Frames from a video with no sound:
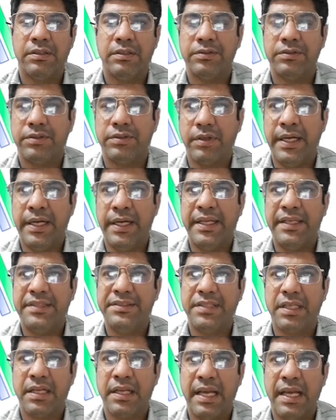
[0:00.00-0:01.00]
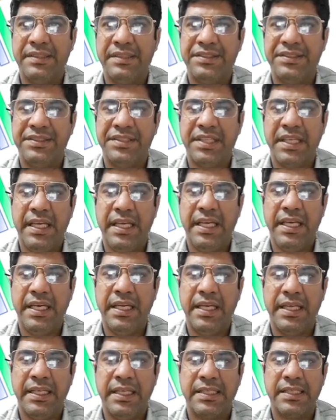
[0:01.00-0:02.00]
So it is
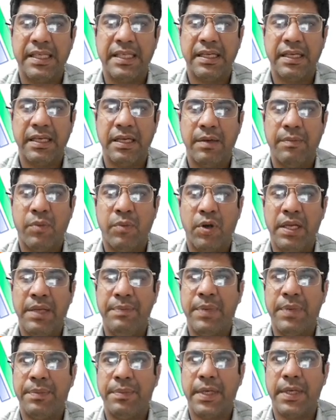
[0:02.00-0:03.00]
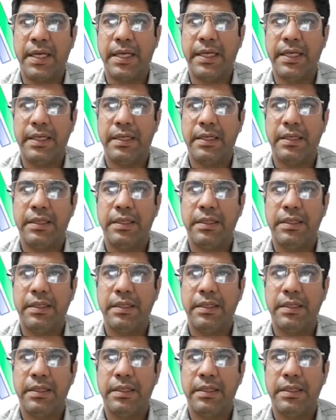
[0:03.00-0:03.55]
glycine rich polypeptide.